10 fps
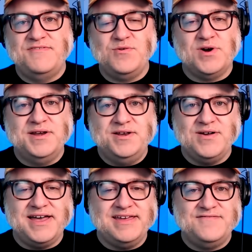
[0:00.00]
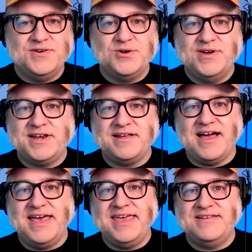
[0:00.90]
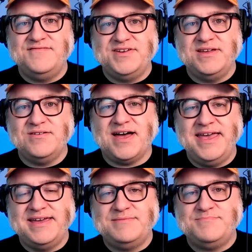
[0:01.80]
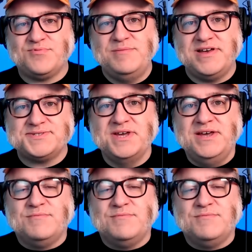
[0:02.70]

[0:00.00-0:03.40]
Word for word: if you wanted to do high-end photo editing, high-end video, high-end pre-press,